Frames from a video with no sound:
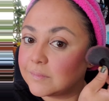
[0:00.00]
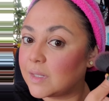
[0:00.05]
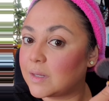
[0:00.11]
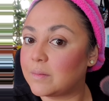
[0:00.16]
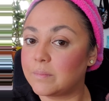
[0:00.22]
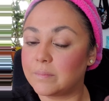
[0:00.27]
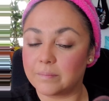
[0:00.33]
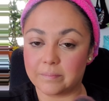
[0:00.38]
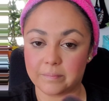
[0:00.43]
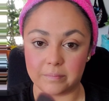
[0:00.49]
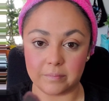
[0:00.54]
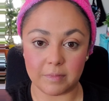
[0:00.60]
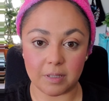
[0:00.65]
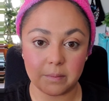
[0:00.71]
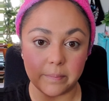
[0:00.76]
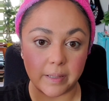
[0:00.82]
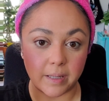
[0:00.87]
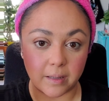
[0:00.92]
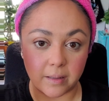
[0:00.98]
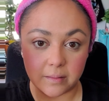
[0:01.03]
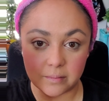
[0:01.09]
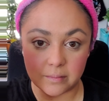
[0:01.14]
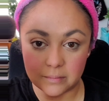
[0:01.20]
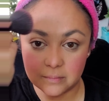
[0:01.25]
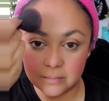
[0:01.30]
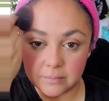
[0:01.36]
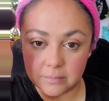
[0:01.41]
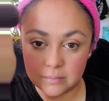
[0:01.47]
No, not bad.
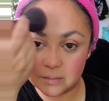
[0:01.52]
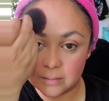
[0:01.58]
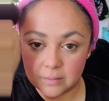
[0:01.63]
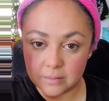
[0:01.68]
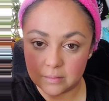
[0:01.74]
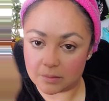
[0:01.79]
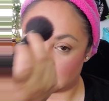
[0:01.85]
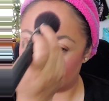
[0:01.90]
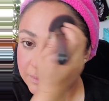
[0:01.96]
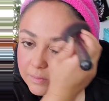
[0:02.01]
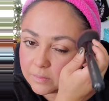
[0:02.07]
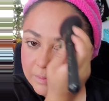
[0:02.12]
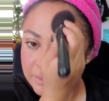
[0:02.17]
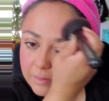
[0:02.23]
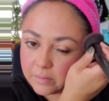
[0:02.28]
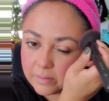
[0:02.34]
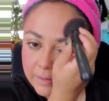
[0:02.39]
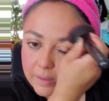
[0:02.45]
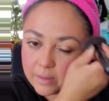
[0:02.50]
Still a little